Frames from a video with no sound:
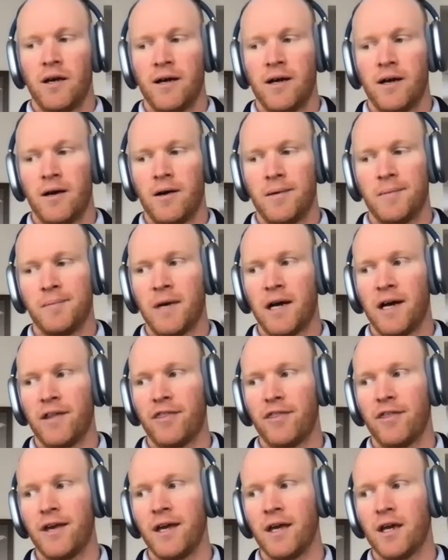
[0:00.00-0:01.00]
I
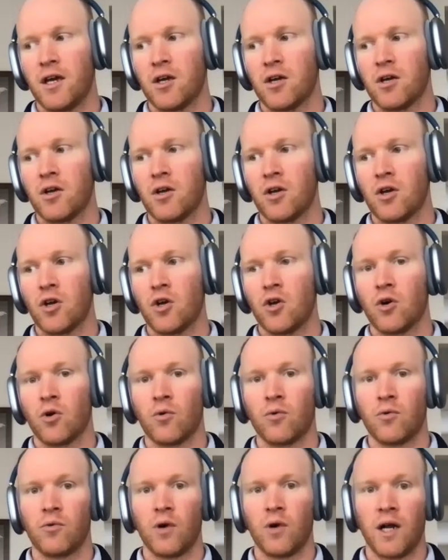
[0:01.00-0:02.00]
think,
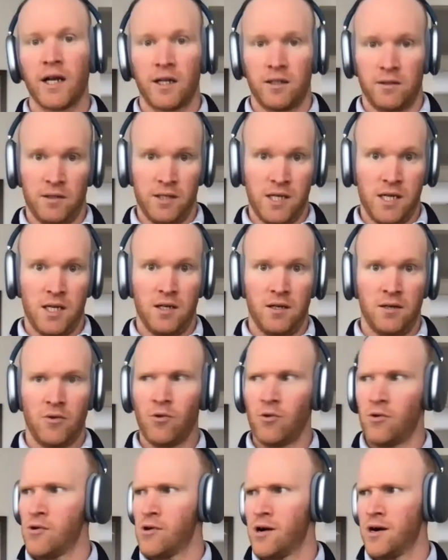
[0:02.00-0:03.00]
correctly
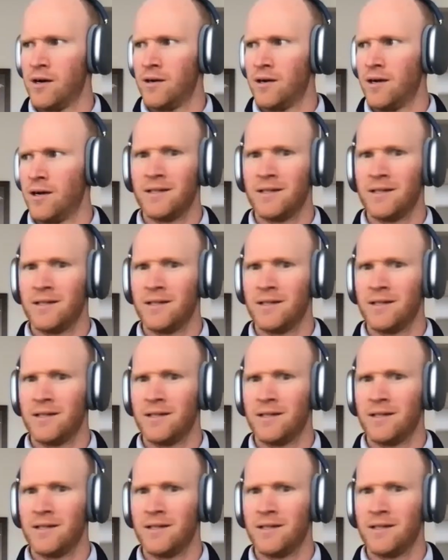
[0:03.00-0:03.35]
or